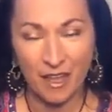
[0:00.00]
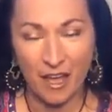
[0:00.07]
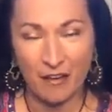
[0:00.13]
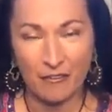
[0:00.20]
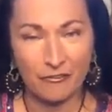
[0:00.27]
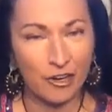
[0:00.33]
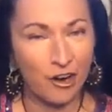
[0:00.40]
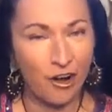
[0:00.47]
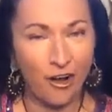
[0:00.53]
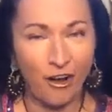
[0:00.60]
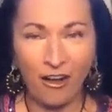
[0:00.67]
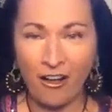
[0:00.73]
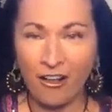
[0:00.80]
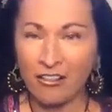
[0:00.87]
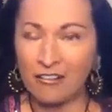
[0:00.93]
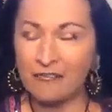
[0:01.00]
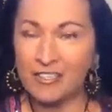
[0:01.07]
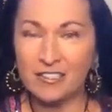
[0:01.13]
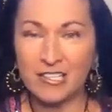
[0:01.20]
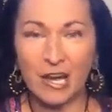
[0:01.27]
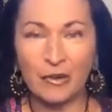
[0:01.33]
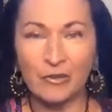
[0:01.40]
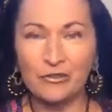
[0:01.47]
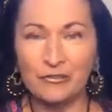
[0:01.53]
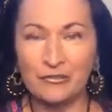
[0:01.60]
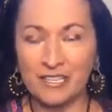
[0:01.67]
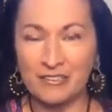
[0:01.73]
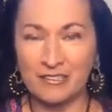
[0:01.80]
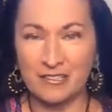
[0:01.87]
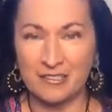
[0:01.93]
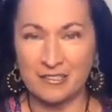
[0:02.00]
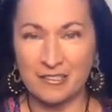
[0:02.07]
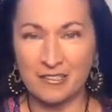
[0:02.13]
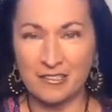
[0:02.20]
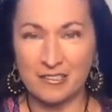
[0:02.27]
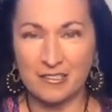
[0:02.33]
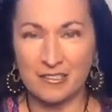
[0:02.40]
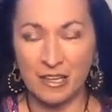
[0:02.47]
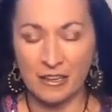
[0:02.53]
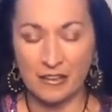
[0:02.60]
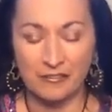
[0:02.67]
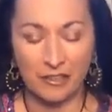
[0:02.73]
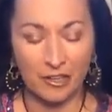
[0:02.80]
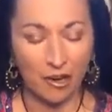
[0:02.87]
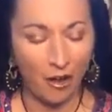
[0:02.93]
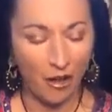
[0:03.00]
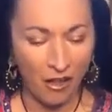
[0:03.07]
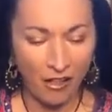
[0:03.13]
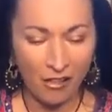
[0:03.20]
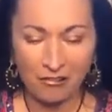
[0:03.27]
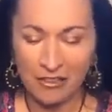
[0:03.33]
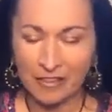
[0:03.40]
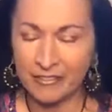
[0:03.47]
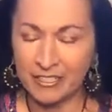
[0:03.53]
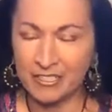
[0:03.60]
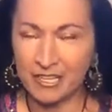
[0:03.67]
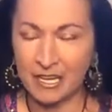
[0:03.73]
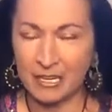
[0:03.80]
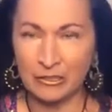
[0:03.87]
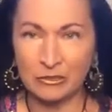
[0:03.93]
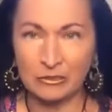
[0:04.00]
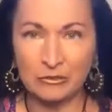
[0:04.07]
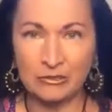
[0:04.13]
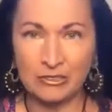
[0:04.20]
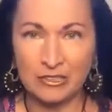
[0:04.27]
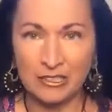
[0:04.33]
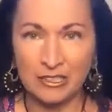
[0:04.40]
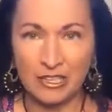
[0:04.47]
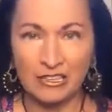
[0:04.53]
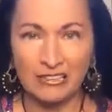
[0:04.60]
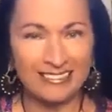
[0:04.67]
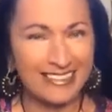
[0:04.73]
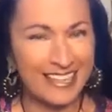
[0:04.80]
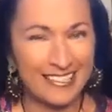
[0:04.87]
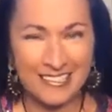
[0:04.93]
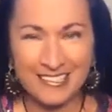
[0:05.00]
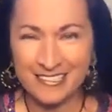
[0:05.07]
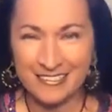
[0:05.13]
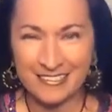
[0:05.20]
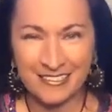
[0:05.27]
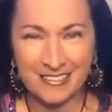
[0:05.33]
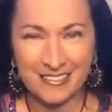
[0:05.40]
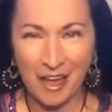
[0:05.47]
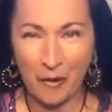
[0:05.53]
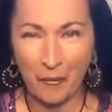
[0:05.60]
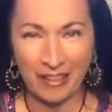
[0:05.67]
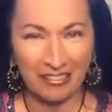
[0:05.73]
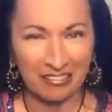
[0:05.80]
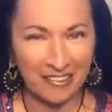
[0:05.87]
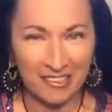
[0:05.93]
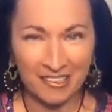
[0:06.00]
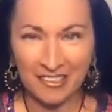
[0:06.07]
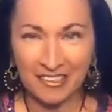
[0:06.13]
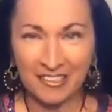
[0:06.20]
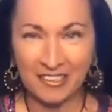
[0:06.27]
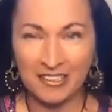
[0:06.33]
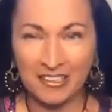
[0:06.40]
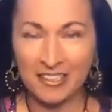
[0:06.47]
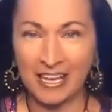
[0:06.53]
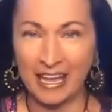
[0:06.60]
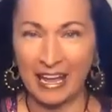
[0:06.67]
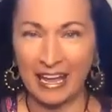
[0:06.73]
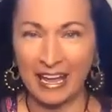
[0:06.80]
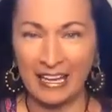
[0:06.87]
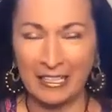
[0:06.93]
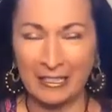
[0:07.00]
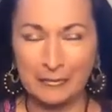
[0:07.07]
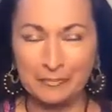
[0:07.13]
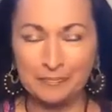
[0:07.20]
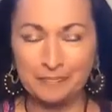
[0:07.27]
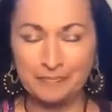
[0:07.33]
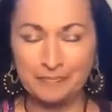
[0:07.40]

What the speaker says: for all of its own reasons, for all of its own lessons that we learn, and